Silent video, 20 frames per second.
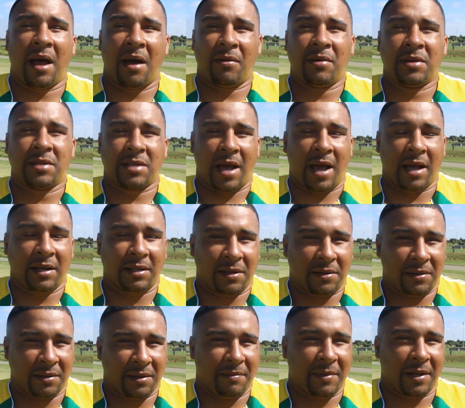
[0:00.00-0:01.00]
I
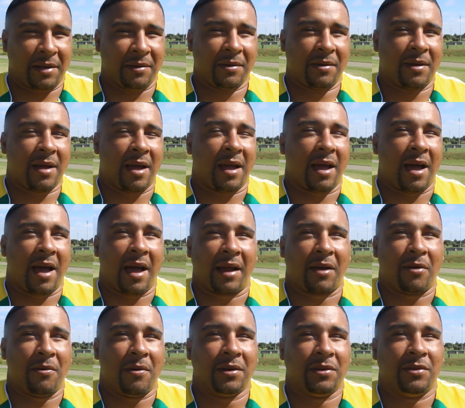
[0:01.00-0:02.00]
told him that, look, I
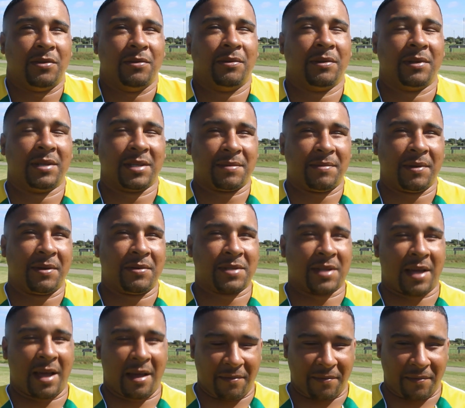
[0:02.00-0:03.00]
can't do this because
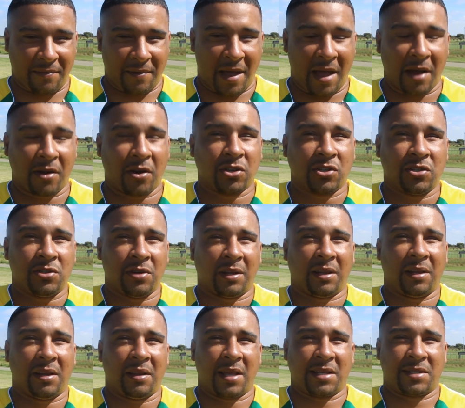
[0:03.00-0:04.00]
I got
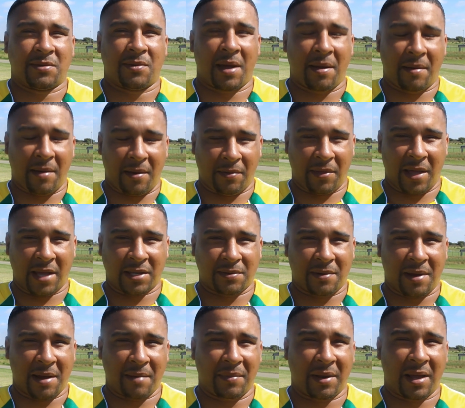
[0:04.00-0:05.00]
shot, and that's why
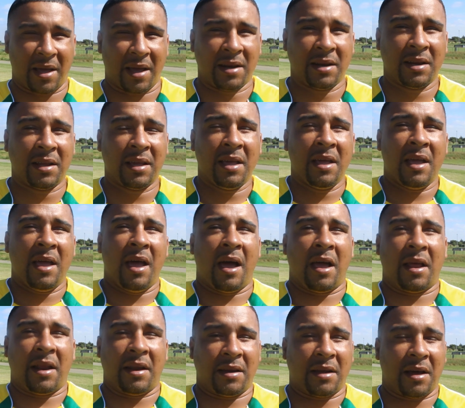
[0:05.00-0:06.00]
I'm blind,
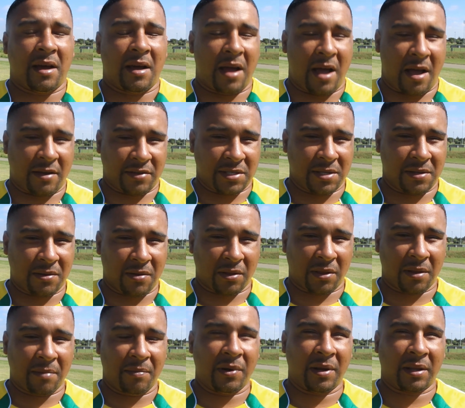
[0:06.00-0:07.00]
and I still got
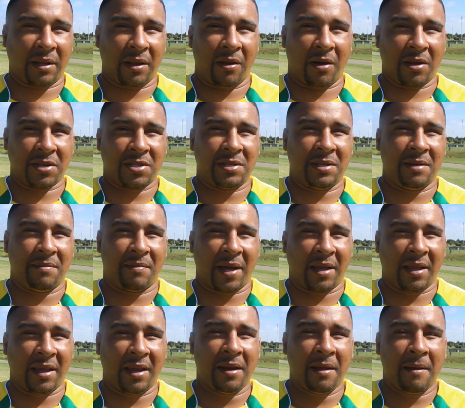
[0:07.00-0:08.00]
the bullet lodged in my
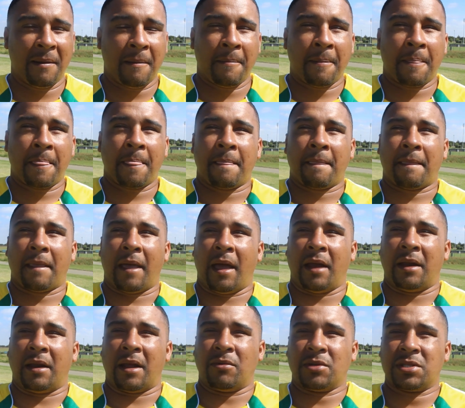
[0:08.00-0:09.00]
head.
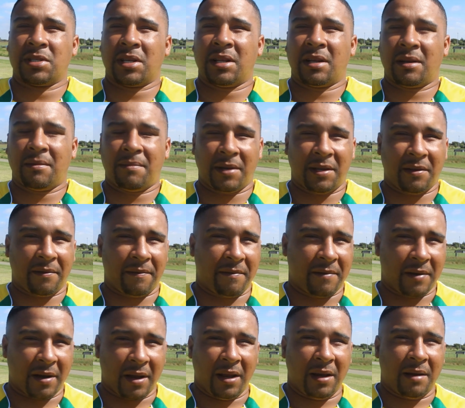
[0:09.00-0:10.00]
And I was a little bit
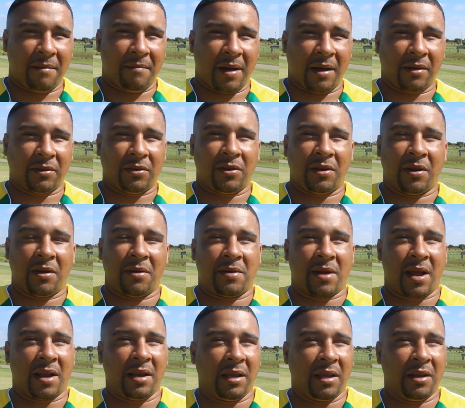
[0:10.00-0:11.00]
afraid about
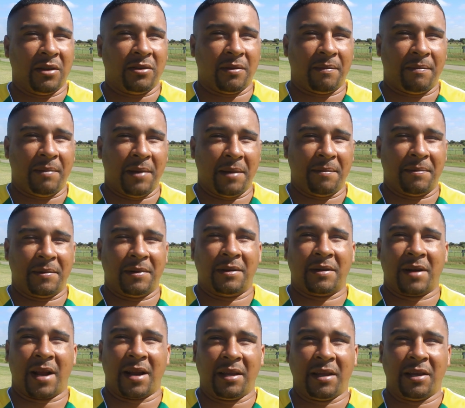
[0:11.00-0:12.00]
running into people,
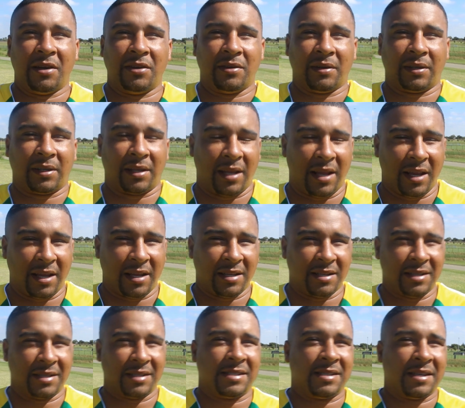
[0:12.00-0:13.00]
running into
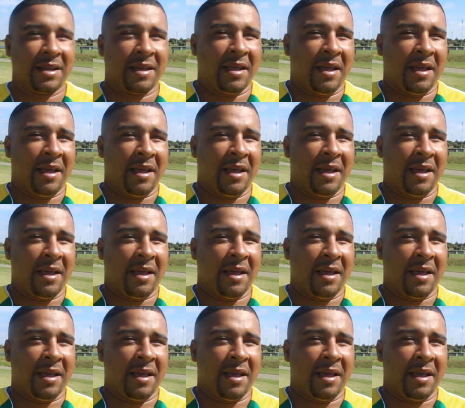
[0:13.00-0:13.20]
things.